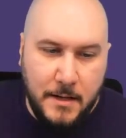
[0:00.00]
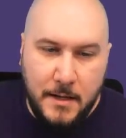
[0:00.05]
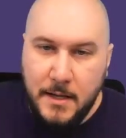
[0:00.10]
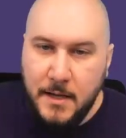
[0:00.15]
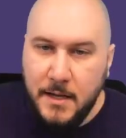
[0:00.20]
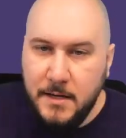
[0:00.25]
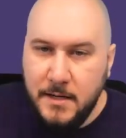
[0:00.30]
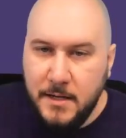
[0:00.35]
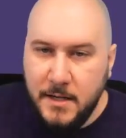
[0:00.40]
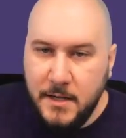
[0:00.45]

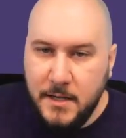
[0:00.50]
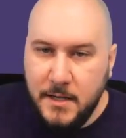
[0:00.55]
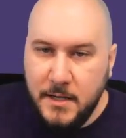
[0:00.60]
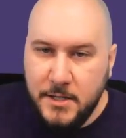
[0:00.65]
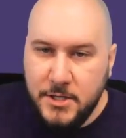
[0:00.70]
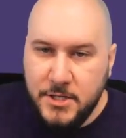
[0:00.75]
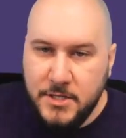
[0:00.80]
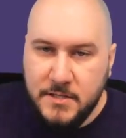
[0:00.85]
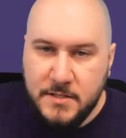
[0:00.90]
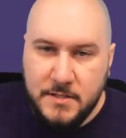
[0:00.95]
then I can
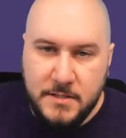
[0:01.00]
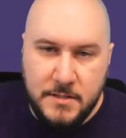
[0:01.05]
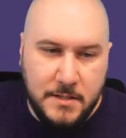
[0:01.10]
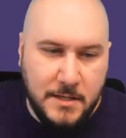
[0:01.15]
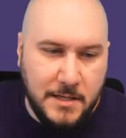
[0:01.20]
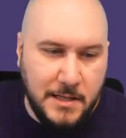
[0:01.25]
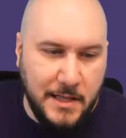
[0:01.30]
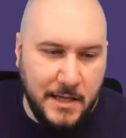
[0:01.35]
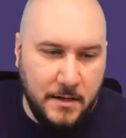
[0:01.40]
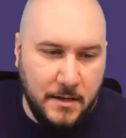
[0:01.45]
just
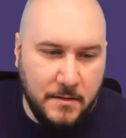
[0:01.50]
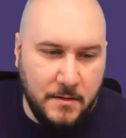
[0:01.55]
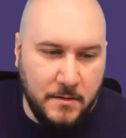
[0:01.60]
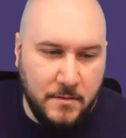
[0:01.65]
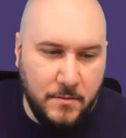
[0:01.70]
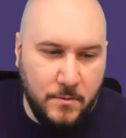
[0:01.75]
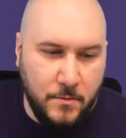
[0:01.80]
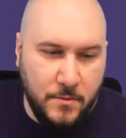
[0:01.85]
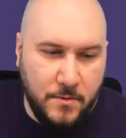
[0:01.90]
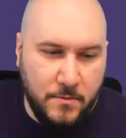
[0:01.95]
click the
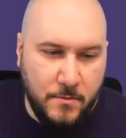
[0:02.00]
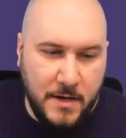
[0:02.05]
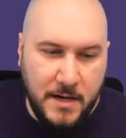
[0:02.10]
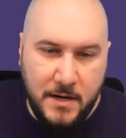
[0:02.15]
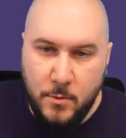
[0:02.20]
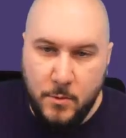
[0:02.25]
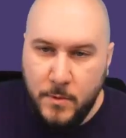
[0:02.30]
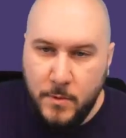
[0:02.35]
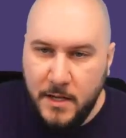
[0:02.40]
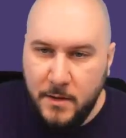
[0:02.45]
tooth right
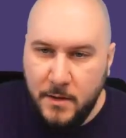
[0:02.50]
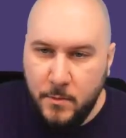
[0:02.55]
away